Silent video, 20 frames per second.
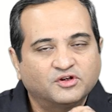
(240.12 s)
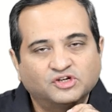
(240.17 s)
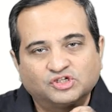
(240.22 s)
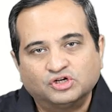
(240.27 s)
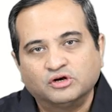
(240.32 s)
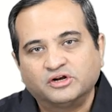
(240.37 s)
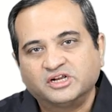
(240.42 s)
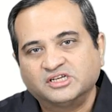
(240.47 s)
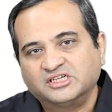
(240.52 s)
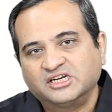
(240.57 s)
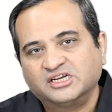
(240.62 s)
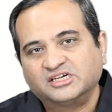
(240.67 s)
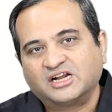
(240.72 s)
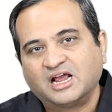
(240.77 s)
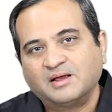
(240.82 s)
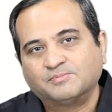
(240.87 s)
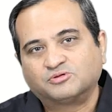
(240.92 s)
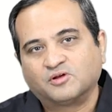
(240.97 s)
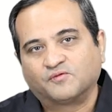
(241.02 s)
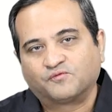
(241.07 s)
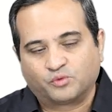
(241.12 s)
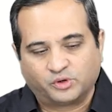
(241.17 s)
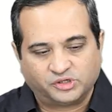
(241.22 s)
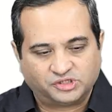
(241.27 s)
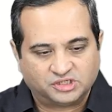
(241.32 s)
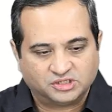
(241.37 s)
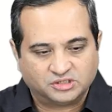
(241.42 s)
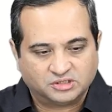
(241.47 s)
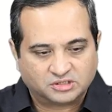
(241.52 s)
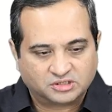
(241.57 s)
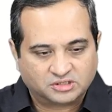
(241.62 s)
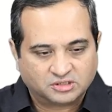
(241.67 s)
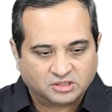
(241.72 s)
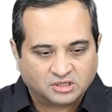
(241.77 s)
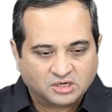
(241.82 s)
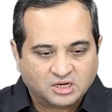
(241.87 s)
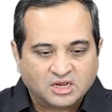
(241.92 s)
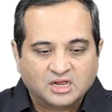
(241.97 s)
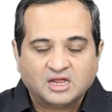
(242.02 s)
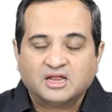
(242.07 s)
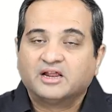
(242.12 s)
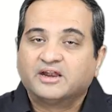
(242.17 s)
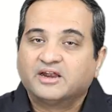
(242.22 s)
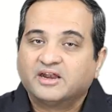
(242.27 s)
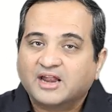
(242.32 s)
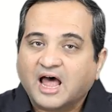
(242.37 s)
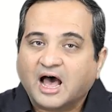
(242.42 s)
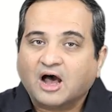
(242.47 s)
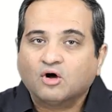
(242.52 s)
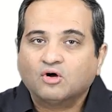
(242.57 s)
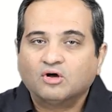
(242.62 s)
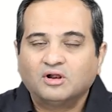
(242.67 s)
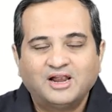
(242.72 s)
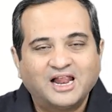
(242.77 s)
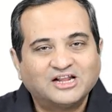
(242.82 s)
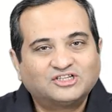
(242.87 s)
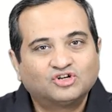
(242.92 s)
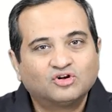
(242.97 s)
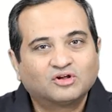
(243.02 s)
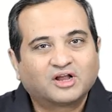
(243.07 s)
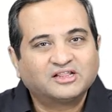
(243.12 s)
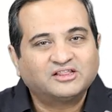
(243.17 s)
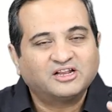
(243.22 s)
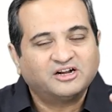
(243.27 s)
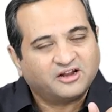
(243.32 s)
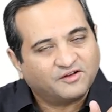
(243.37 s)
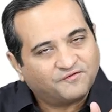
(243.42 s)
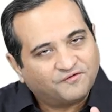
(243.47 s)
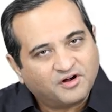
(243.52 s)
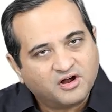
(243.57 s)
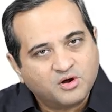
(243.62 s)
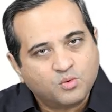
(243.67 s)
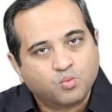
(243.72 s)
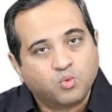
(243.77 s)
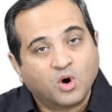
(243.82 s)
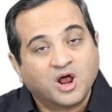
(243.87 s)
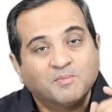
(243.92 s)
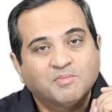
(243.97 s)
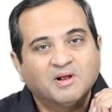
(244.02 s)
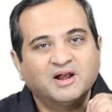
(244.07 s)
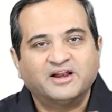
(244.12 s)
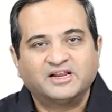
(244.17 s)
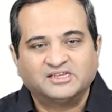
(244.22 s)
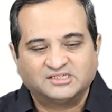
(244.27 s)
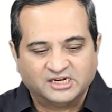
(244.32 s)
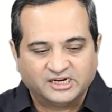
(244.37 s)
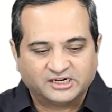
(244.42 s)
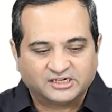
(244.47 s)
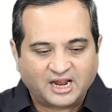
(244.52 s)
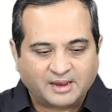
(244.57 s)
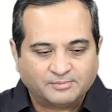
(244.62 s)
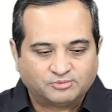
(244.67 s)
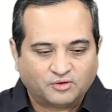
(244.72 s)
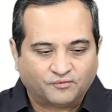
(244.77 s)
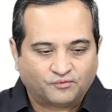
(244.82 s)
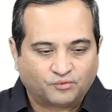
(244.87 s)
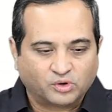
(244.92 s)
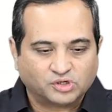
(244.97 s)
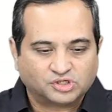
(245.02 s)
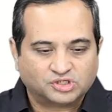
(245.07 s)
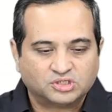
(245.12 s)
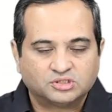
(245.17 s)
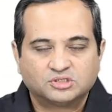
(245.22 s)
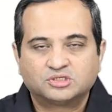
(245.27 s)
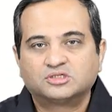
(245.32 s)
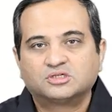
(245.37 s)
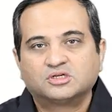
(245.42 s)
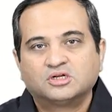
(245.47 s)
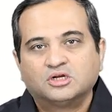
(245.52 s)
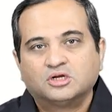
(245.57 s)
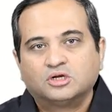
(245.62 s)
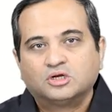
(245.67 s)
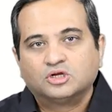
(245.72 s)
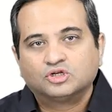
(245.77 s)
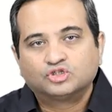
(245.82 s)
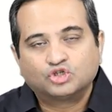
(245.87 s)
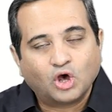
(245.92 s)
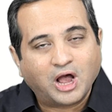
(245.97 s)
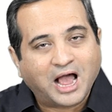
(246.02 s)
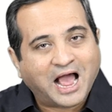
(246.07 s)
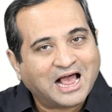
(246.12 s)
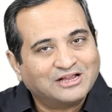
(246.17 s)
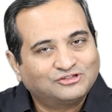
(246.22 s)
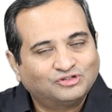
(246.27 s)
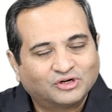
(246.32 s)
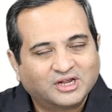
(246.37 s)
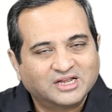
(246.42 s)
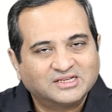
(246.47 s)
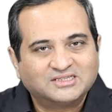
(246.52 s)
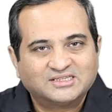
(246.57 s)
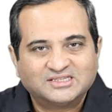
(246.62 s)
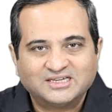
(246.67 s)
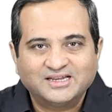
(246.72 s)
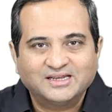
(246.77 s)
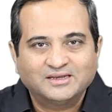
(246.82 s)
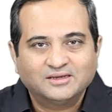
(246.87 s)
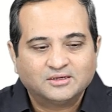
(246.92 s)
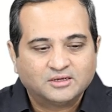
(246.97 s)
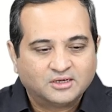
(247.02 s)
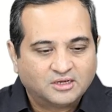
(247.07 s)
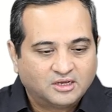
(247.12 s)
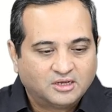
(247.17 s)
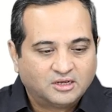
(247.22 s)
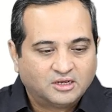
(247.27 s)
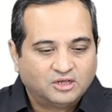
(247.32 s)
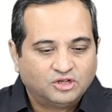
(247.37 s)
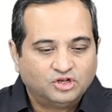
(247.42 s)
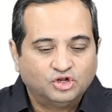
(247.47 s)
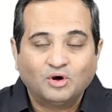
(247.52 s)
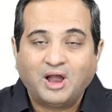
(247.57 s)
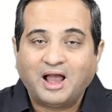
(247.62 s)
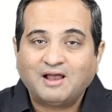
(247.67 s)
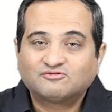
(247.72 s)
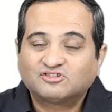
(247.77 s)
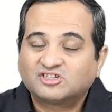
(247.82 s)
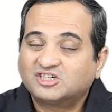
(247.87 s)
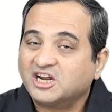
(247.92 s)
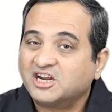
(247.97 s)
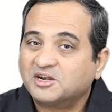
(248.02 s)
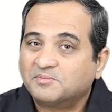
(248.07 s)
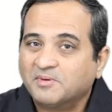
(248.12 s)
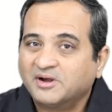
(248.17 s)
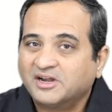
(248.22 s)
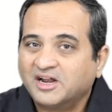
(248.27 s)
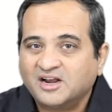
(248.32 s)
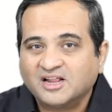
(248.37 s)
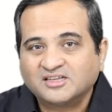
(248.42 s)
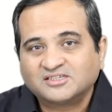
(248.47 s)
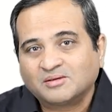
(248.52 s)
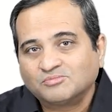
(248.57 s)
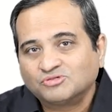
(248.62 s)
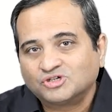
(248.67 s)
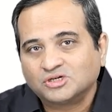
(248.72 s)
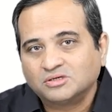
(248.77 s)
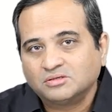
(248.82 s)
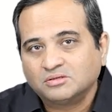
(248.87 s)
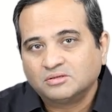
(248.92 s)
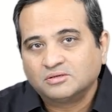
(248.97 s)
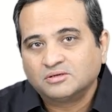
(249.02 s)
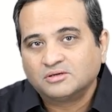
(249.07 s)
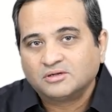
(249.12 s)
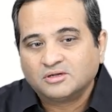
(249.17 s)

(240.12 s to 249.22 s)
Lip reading: visual reasoning types of questions. Now, let's look at the different verbal reasoning types of questions. So, as you can see, you have statement and assumption,